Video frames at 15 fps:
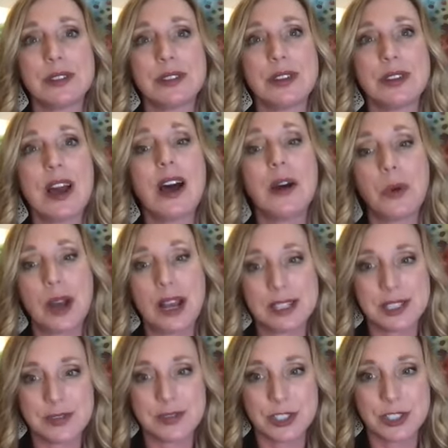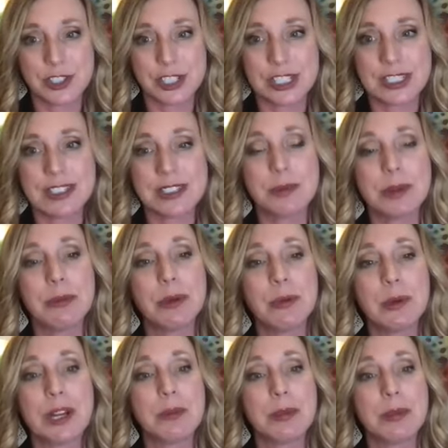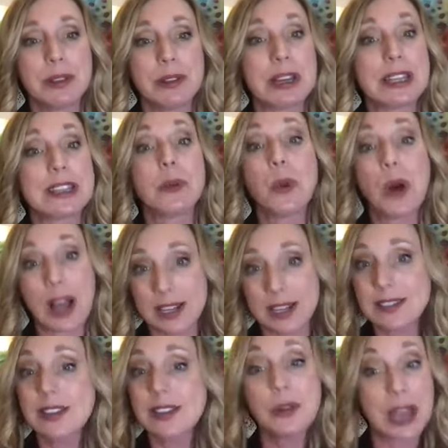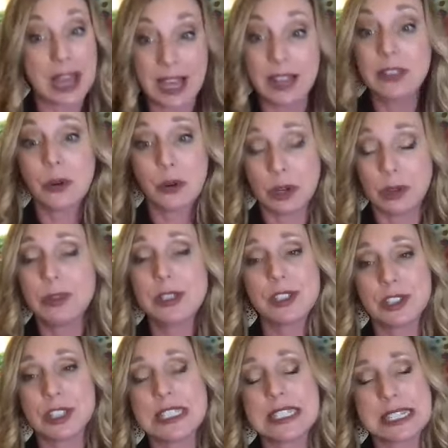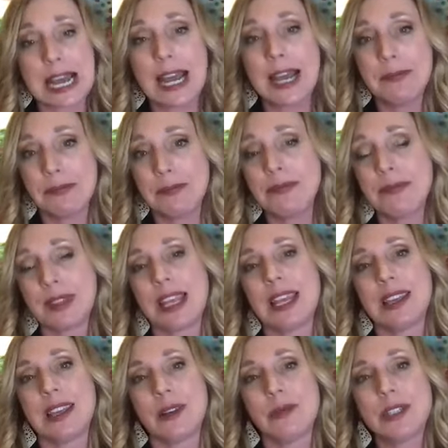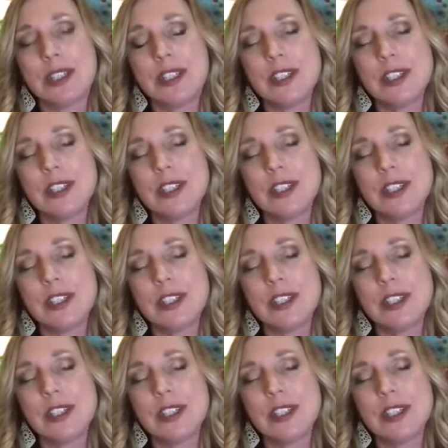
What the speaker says: not wise virgins, but we want to be like the wise who had the oil. We took the time. Right. We